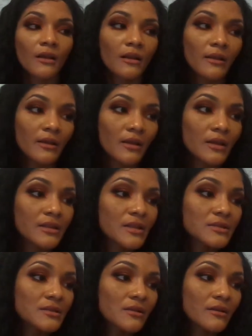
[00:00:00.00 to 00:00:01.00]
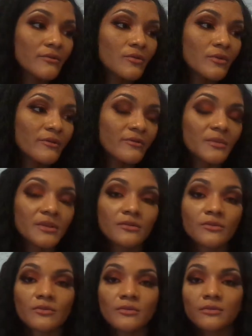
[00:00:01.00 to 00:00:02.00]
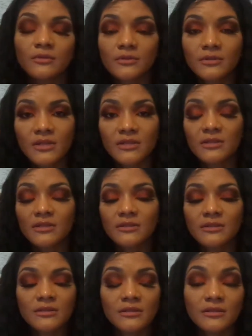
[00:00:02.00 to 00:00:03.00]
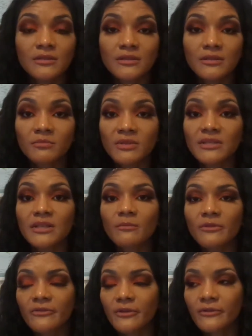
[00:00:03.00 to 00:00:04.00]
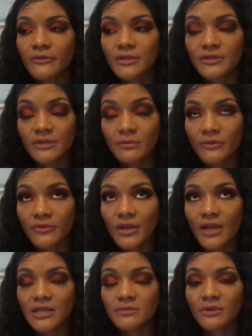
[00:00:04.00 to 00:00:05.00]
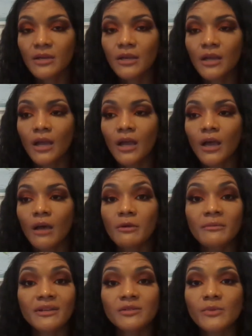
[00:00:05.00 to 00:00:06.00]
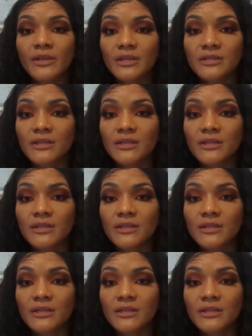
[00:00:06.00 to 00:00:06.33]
like, it takes a lot of work for me to do just this. This could be simple for, for some of you guys, but we're in my 20s.